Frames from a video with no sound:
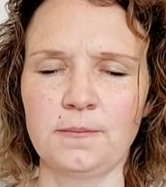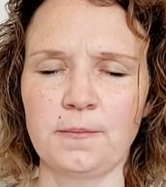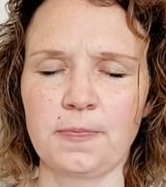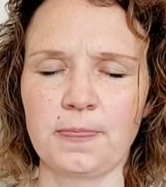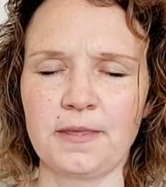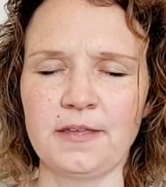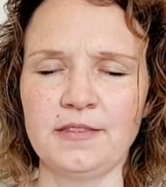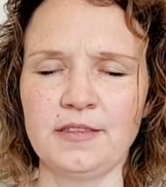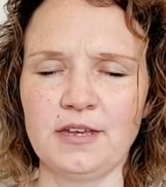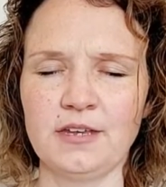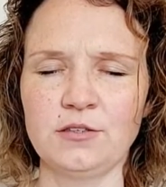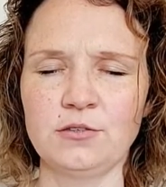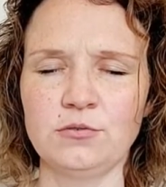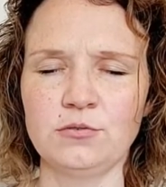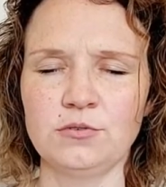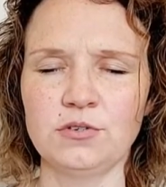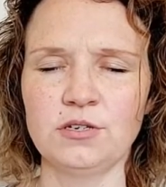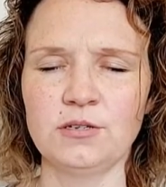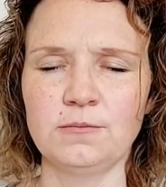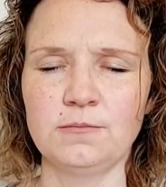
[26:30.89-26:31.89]
And that you
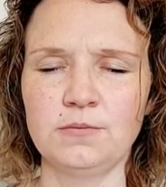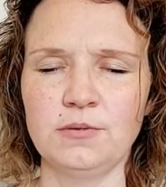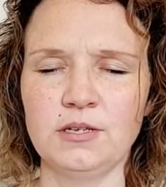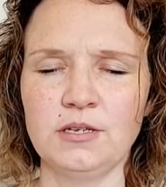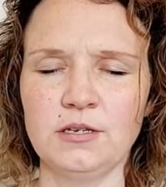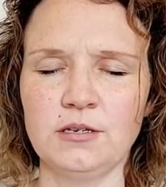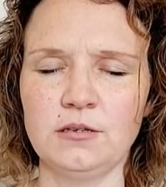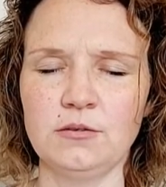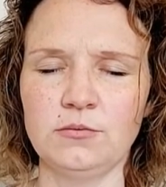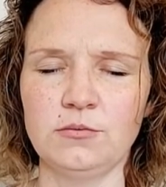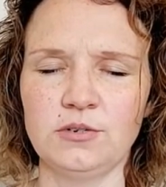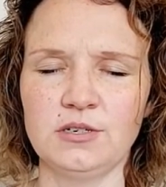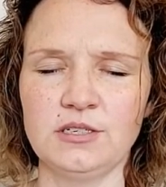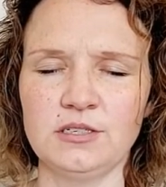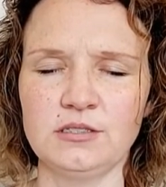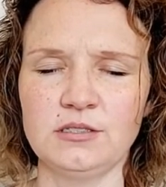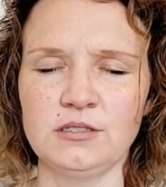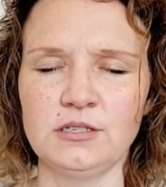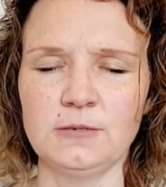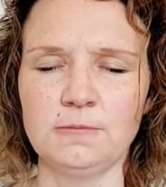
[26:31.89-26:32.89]
can be what
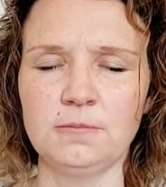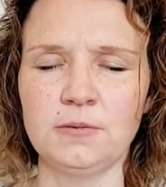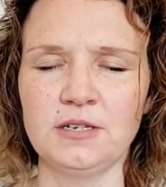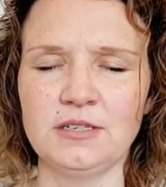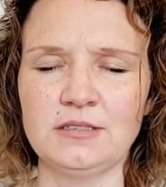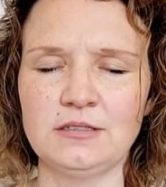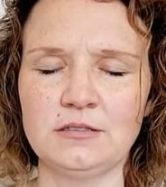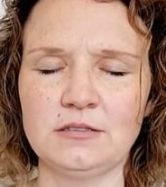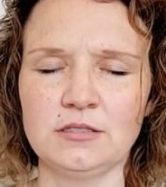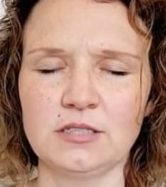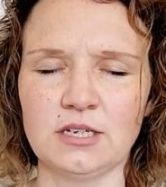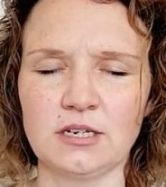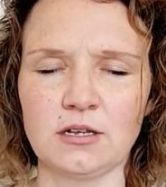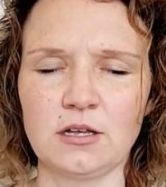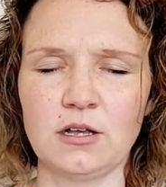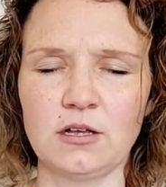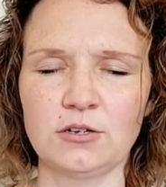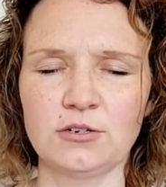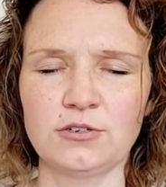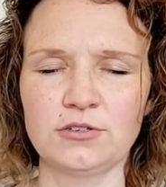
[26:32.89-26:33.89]
is the abundance that
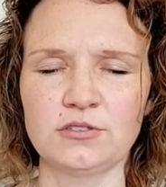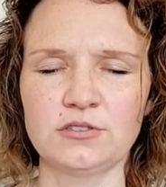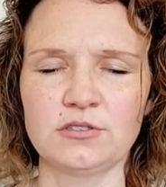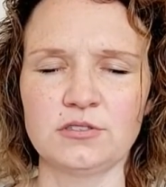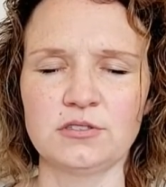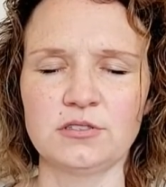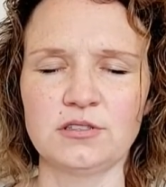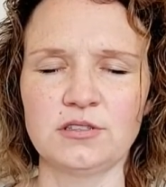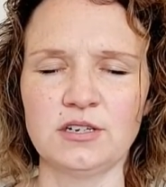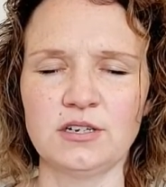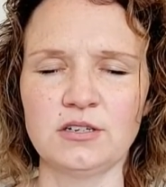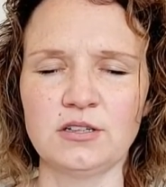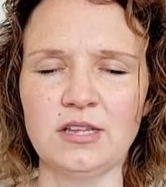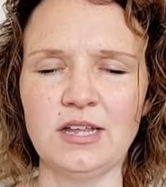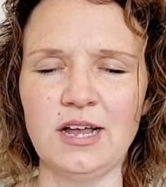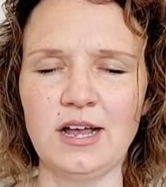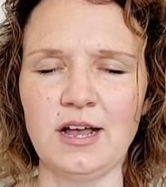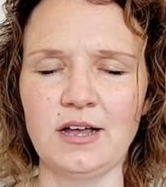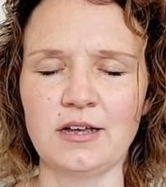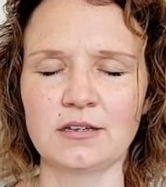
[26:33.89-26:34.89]
conquers their
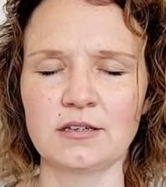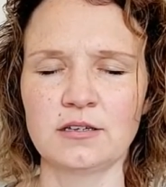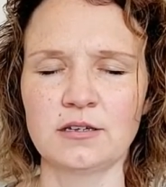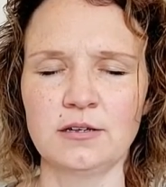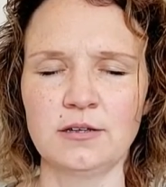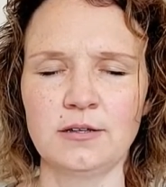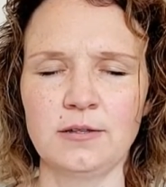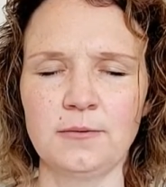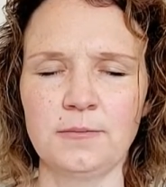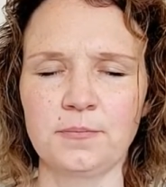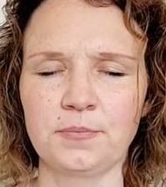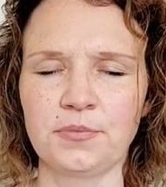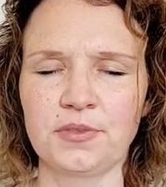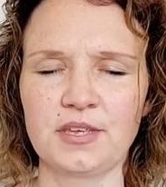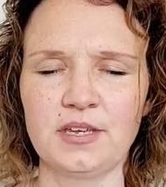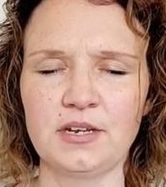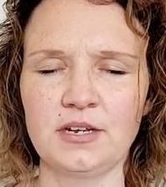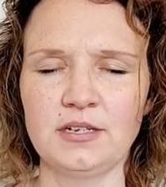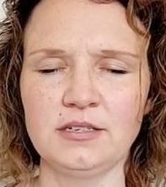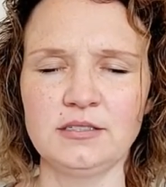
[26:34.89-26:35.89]
lack
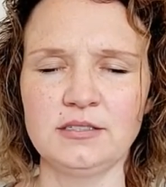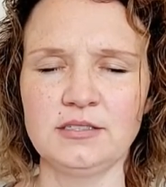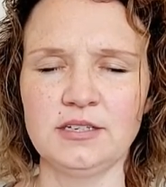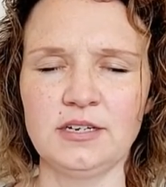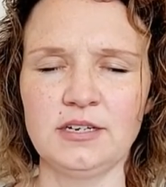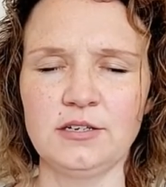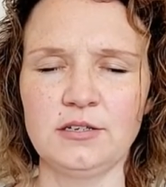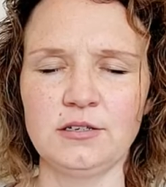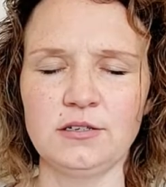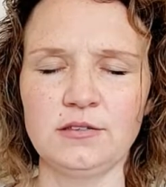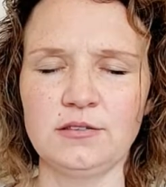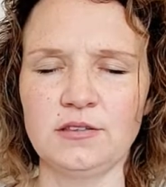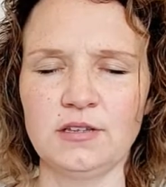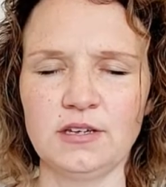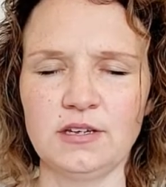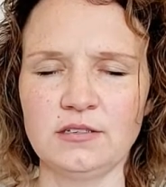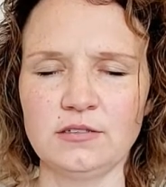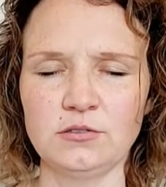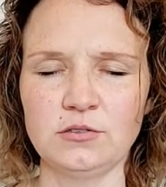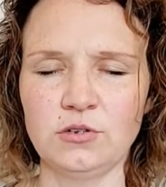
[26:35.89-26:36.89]
and I say
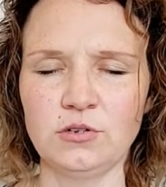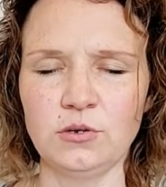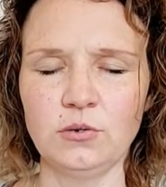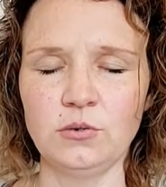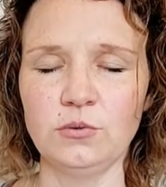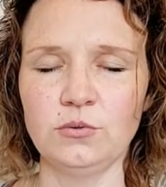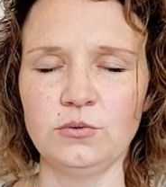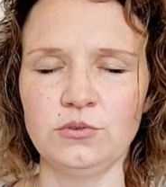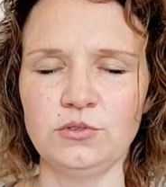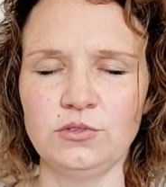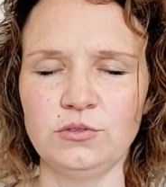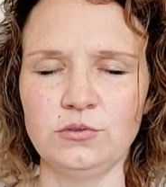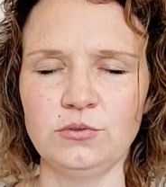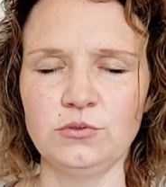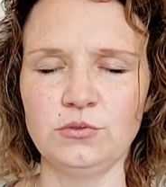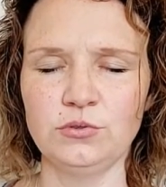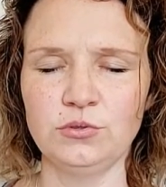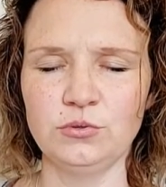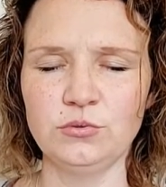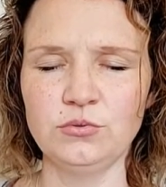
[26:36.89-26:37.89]
that no, you,
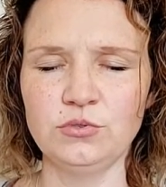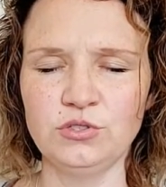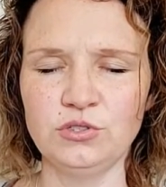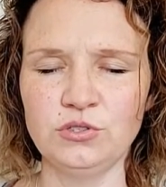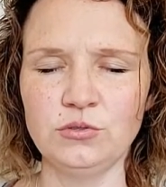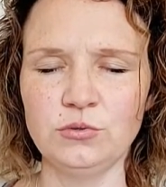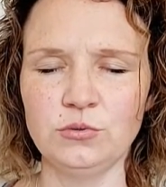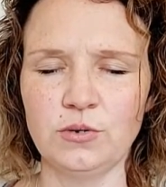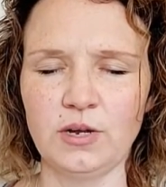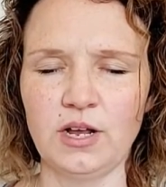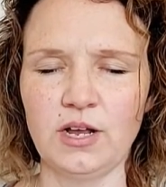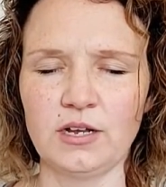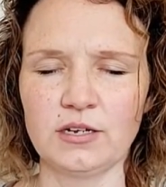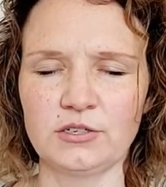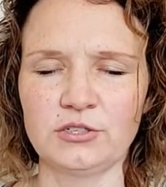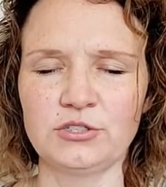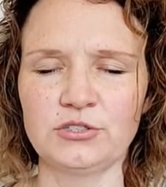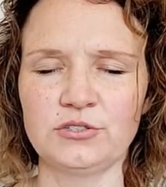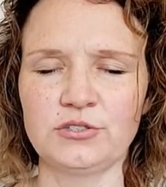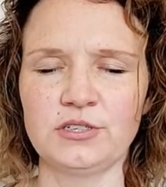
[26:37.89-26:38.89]
you do
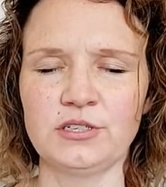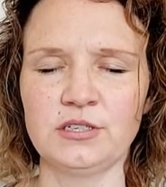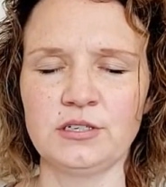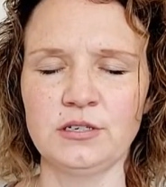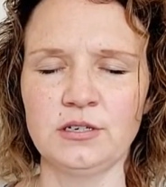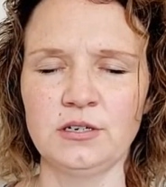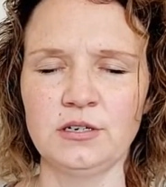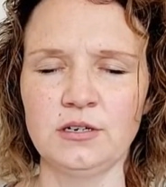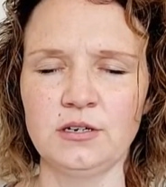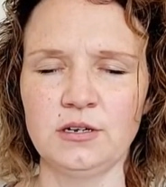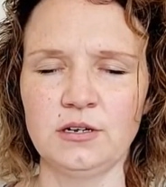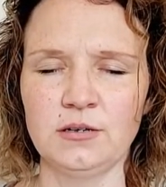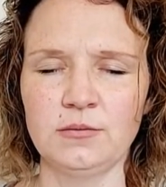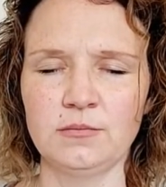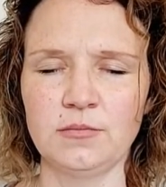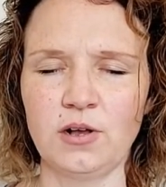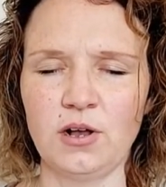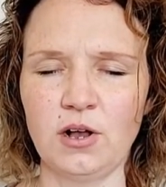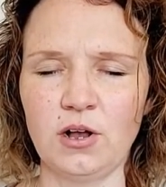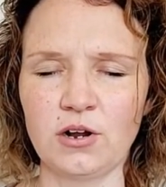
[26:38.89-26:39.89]
actually um,
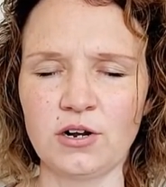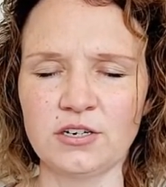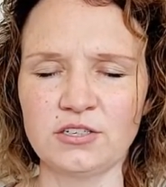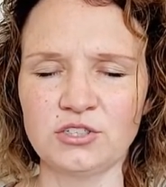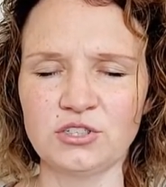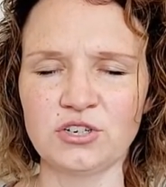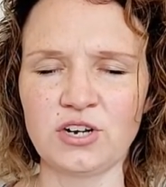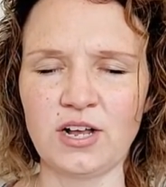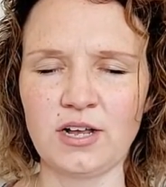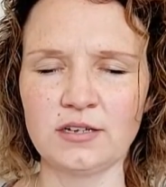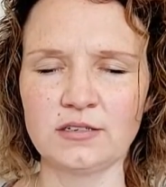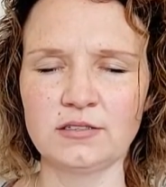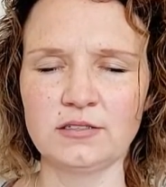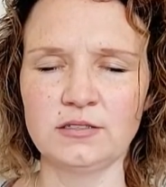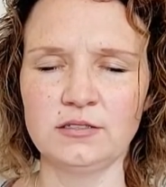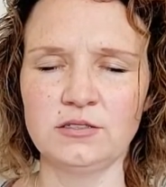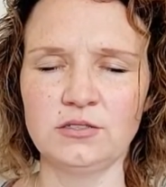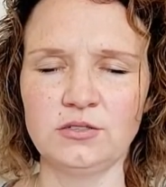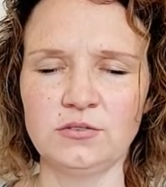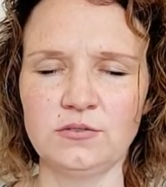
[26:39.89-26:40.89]
are
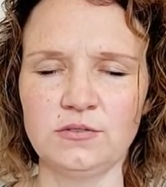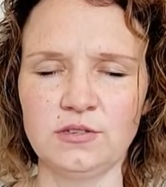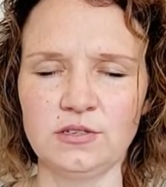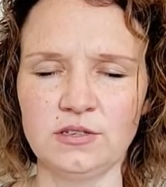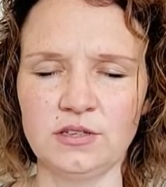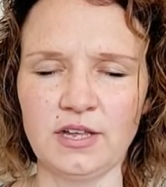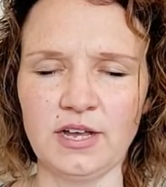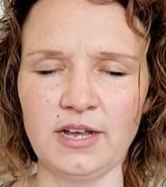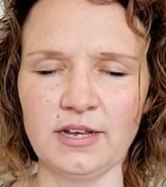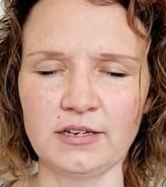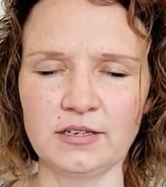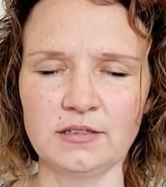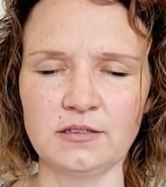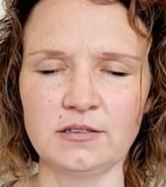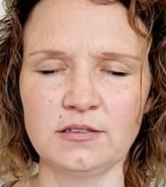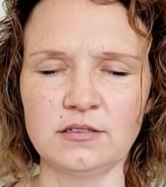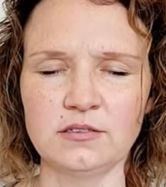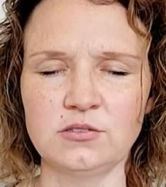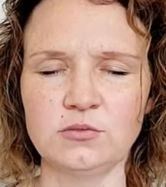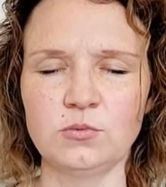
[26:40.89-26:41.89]
attracted to the lack in
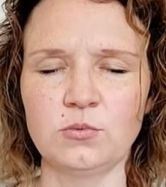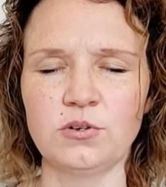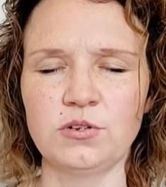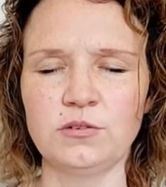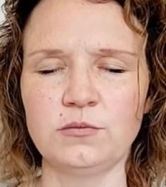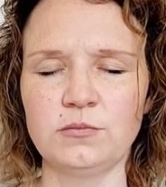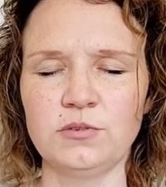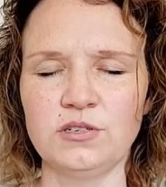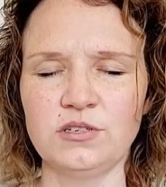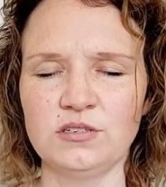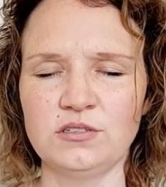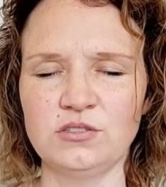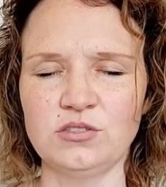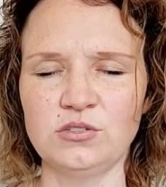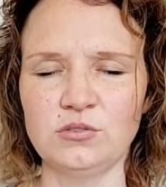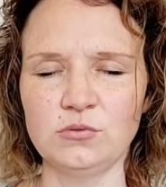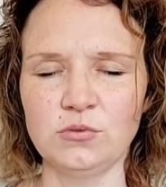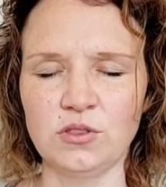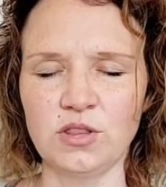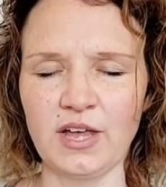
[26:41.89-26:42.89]
this one because
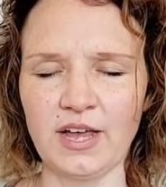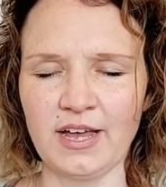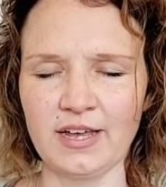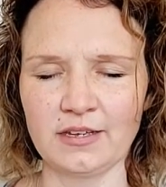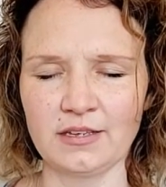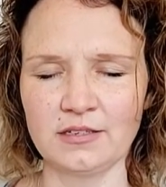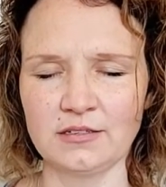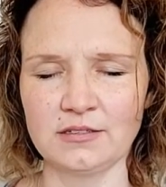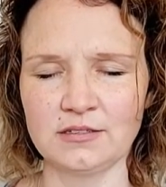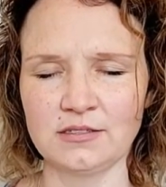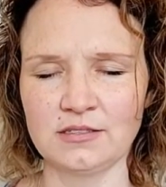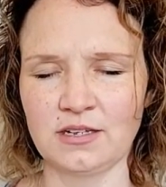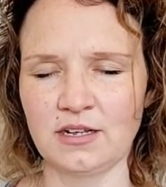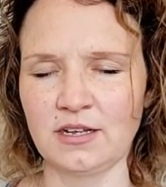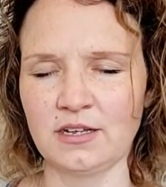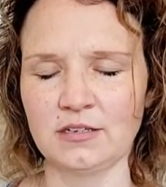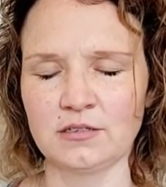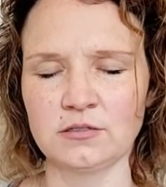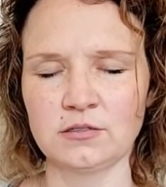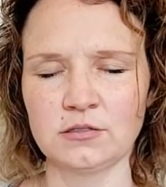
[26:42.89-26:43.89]
you lack
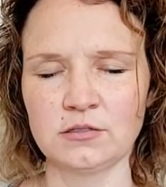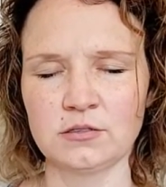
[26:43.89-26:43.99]
inside.